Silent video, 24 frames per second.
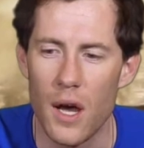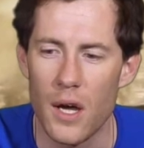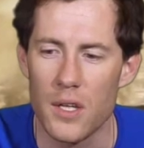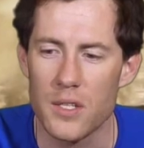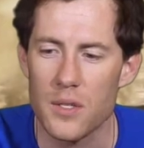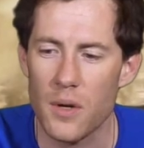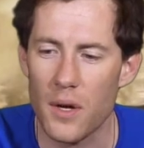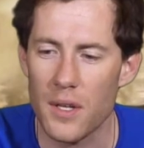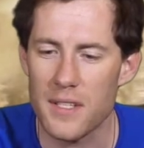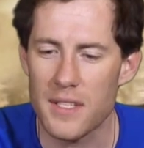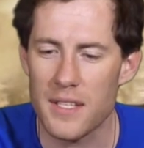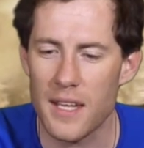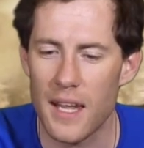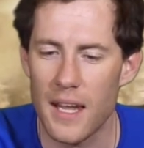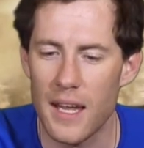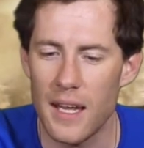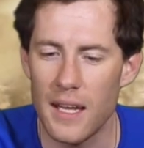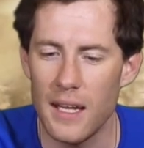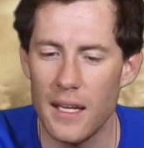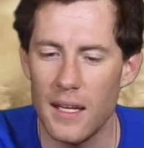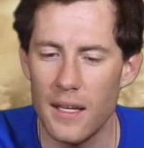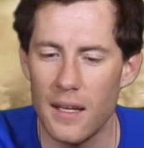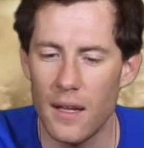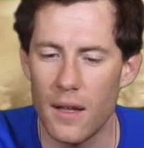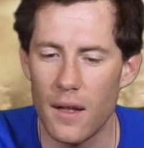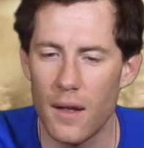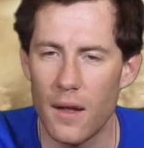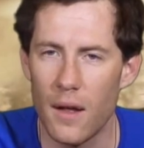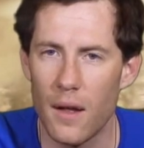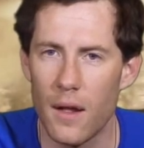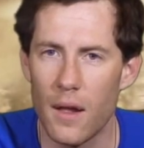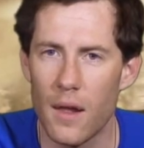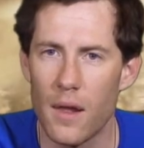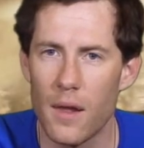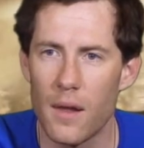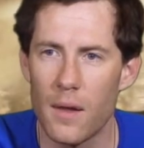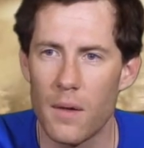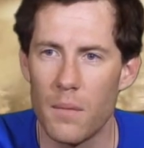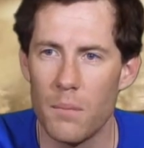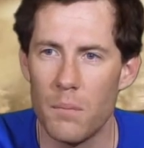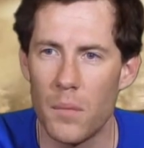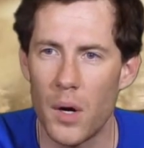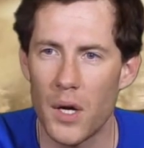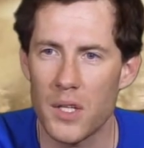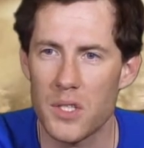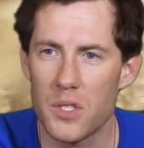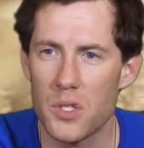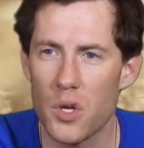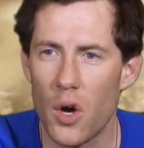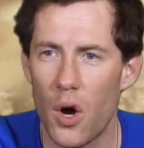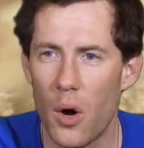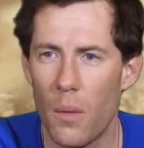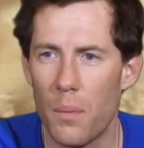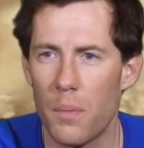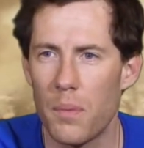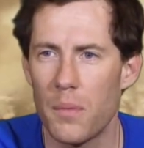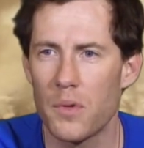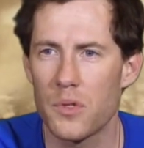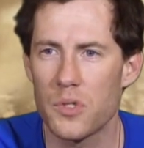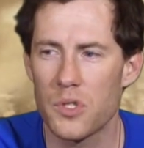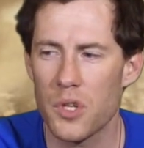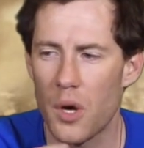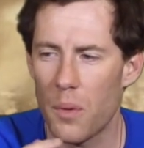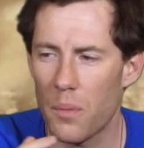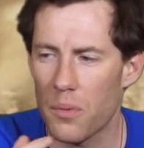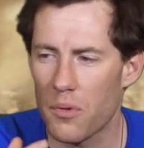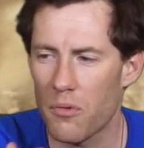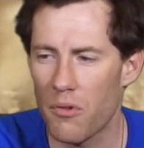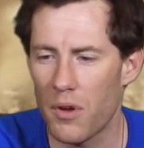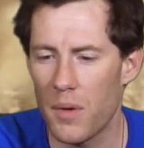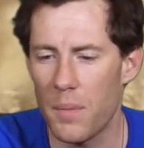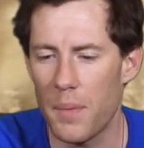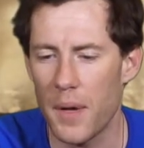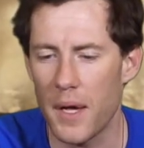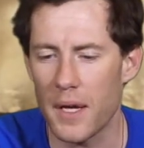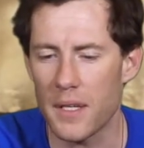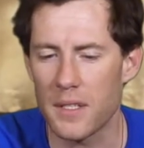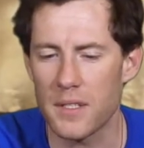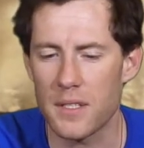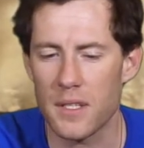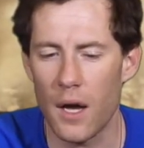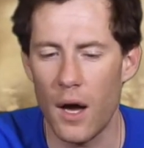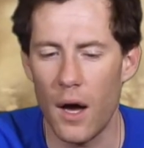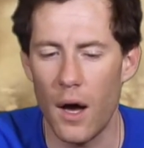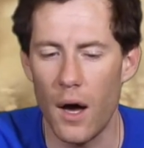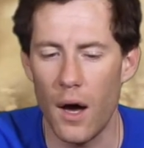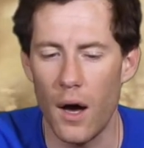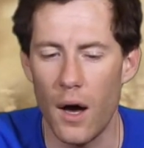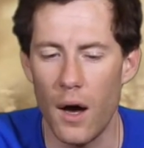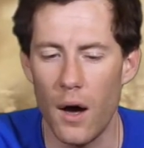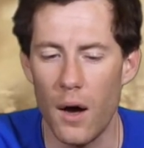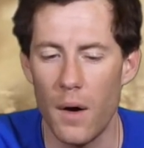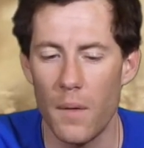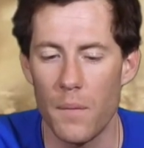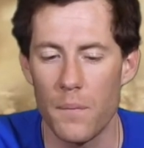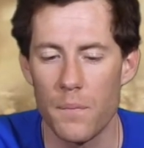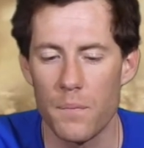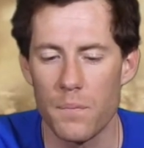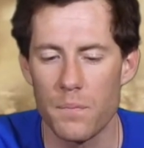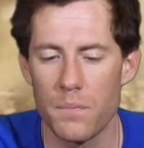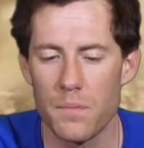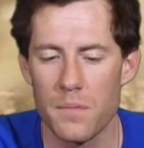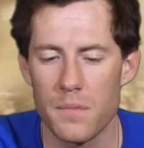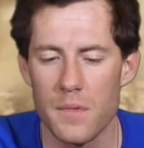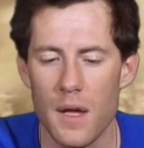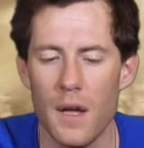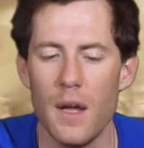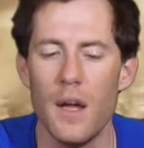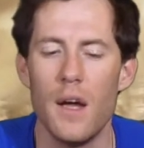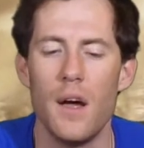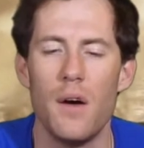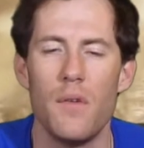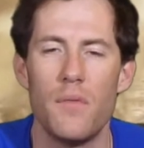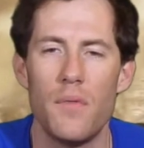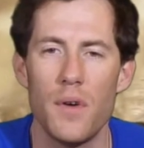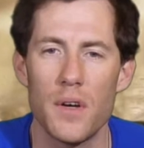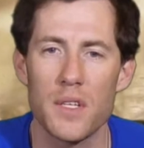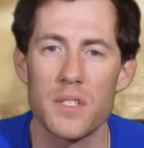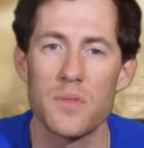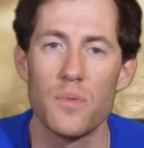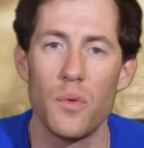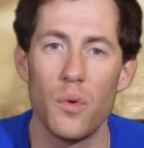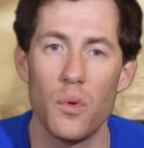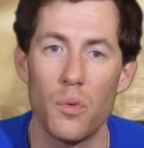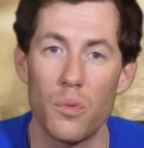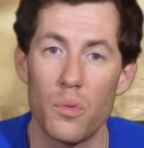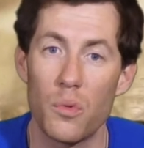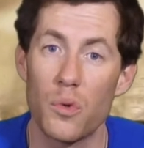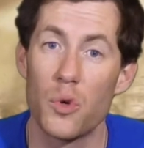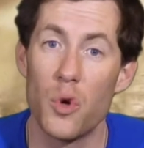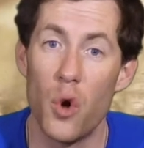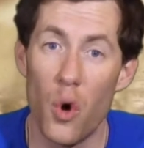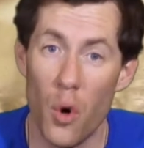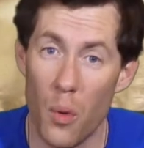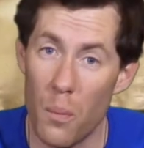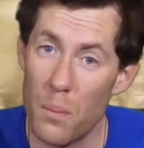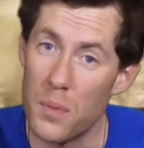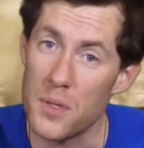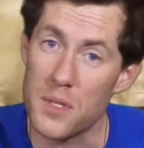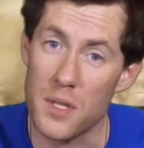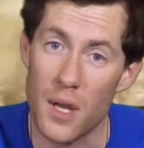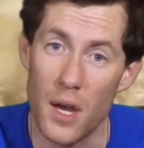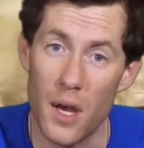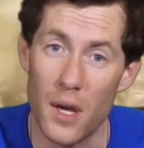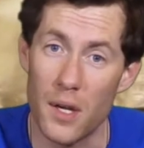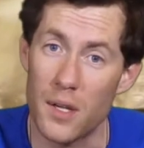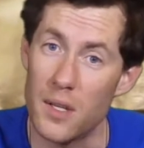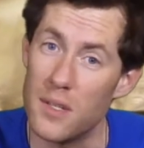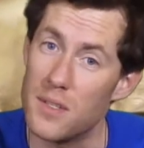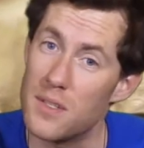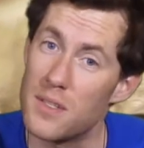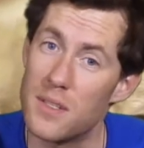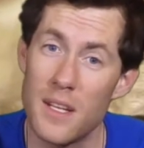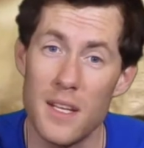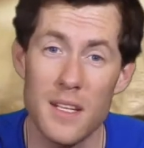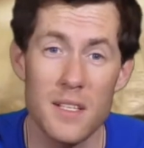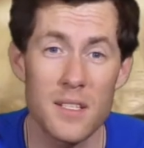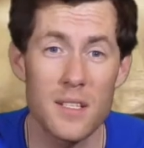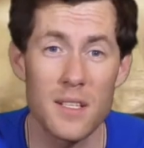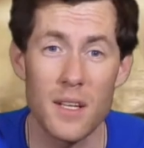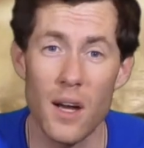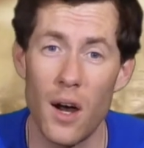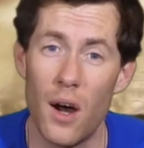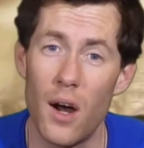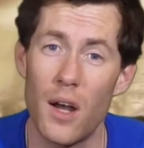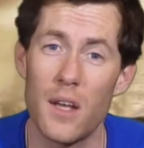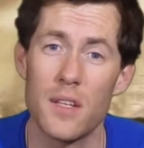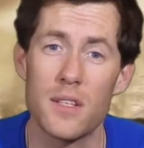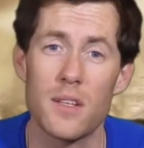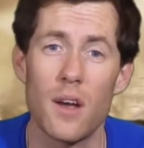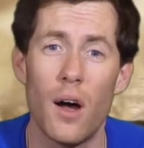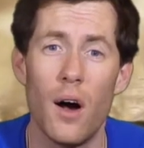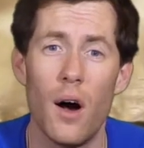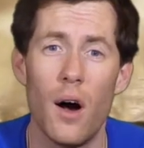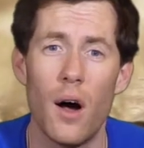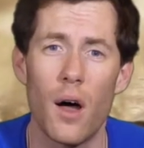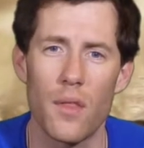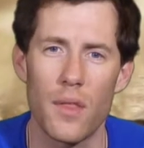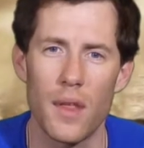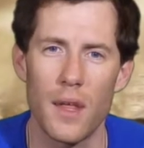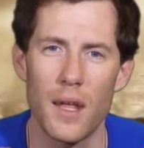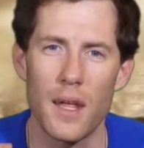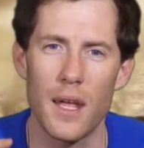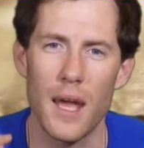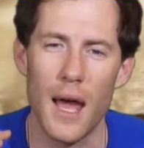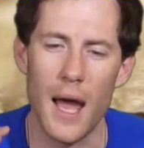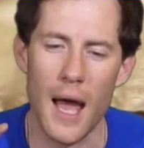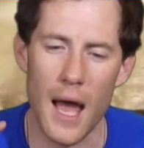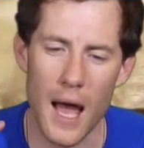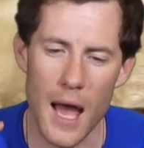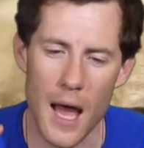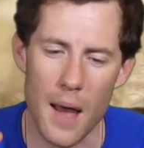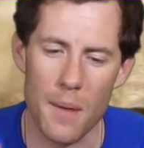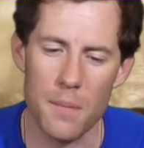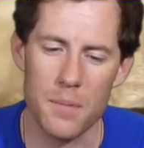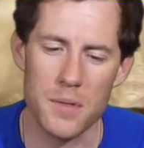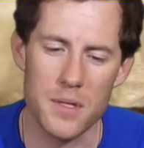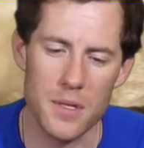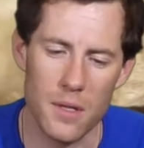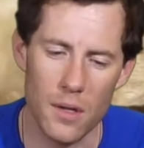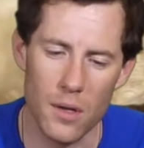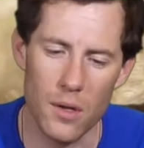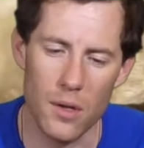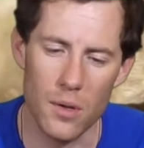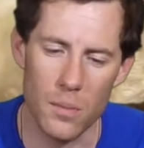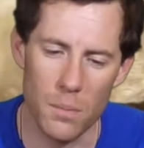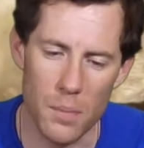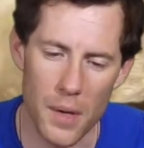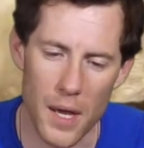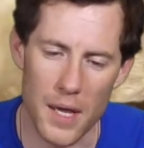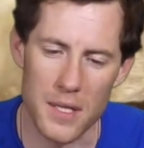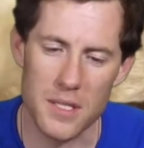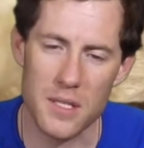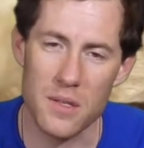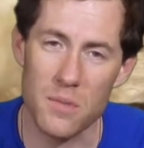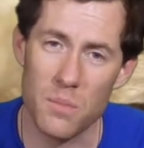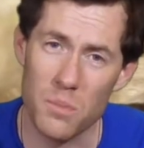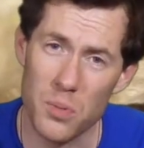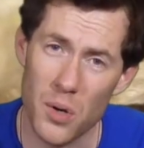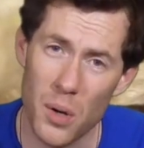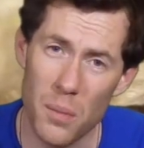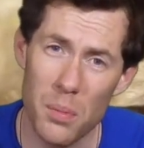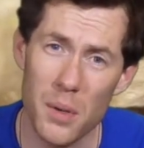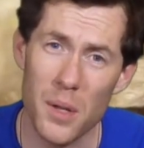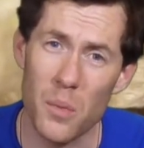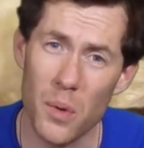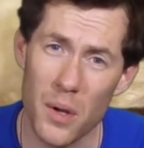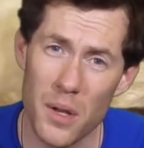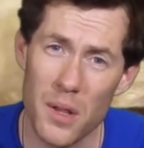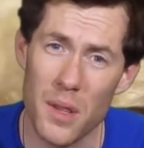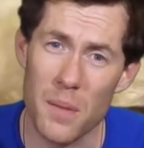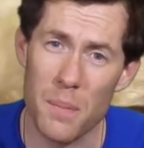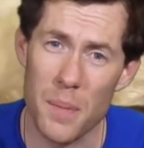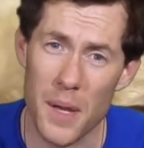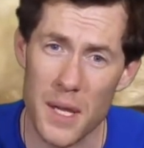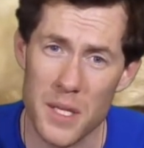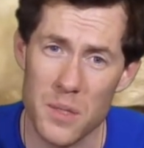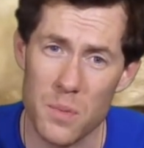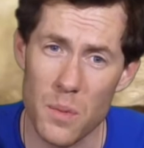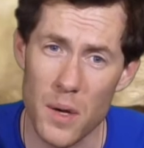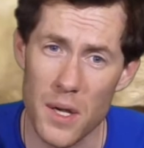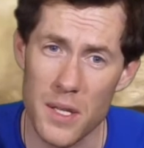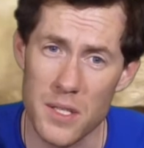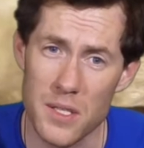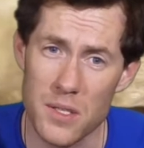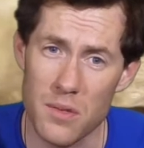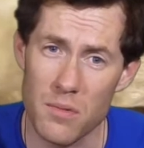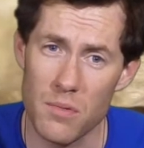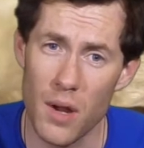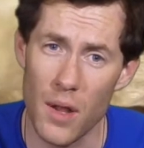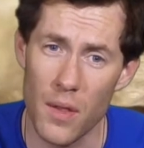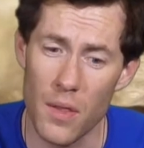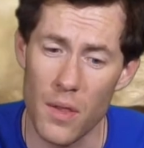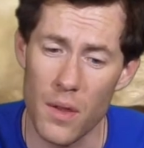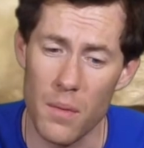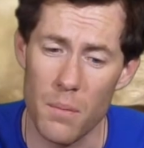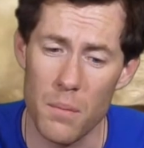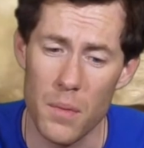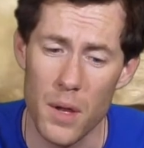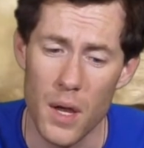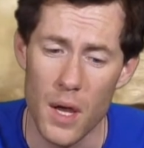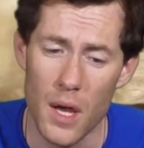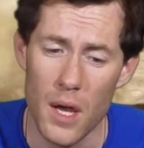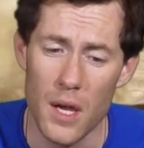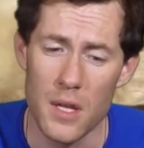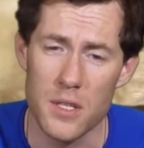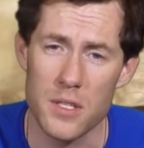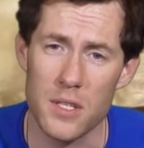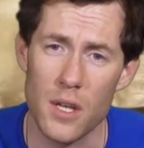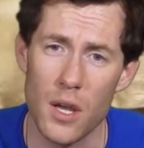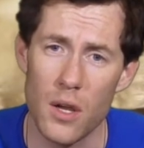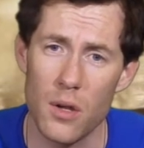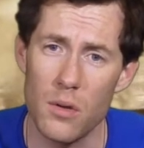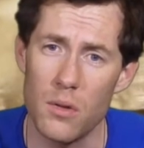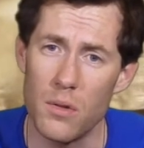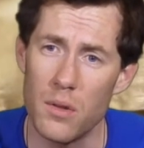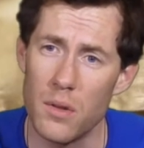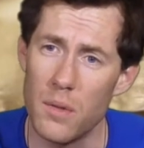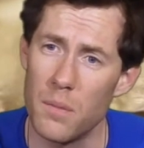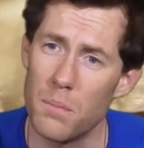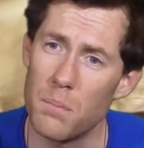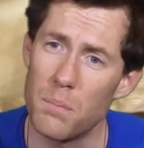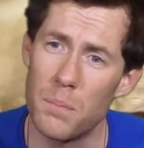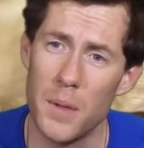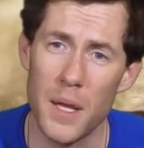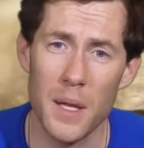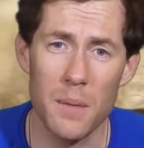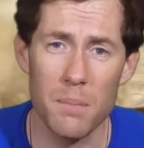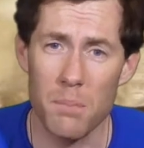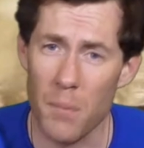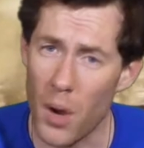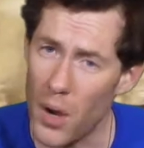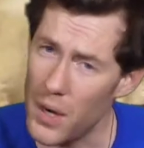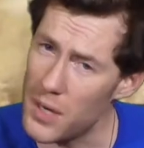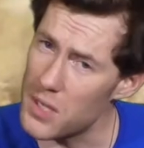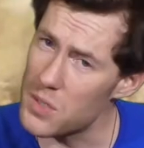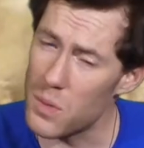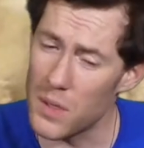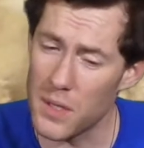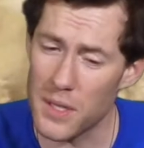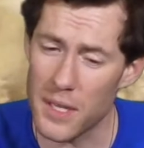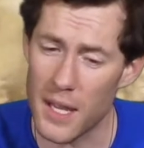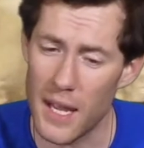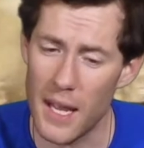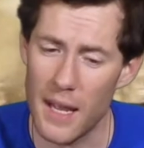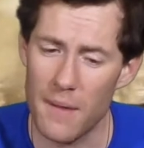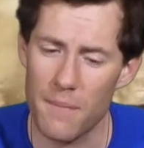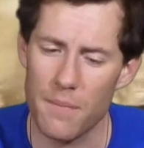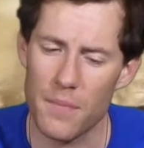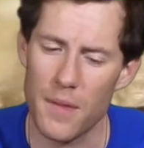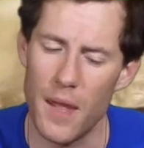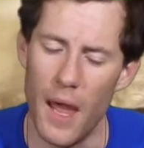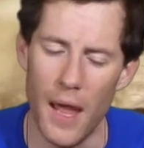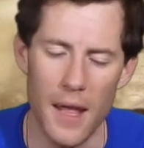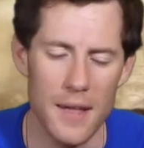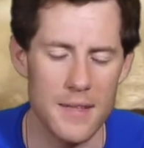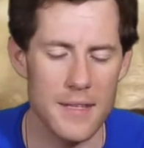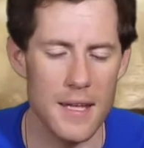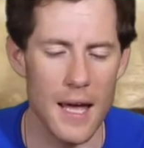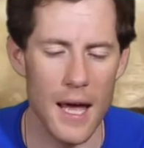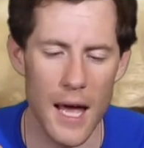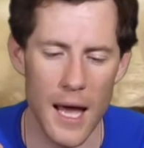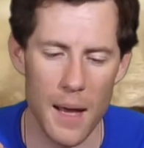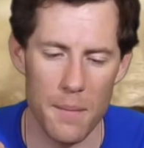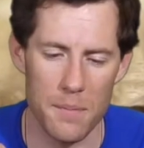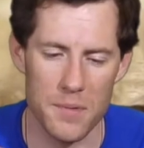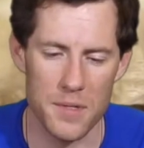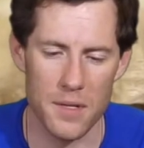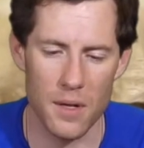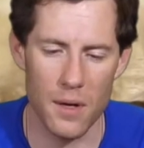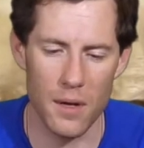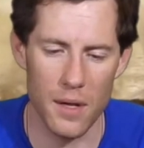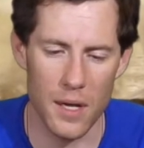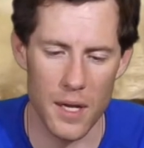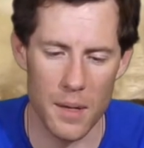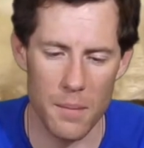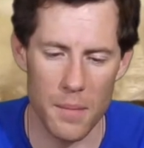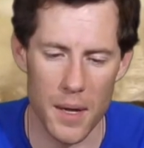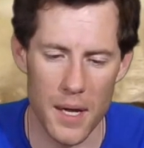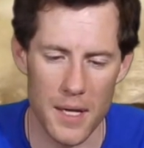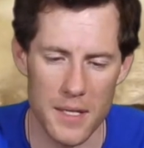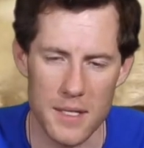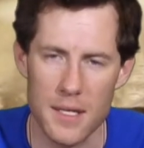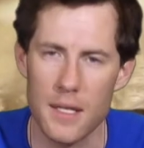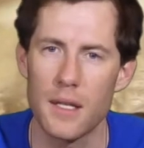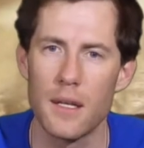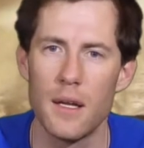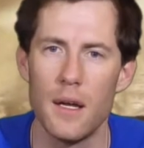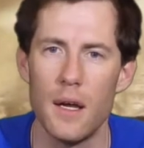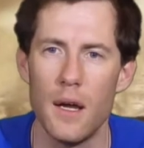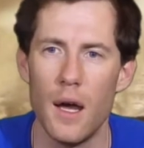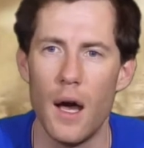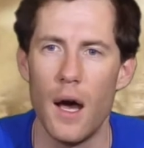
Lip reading: So I'd say my top 3 picks are, first of all, Khorne Berserkers. These guys are the absolute best and probably one of the best ways to run them. So being -1 to hit is absolutely amazing.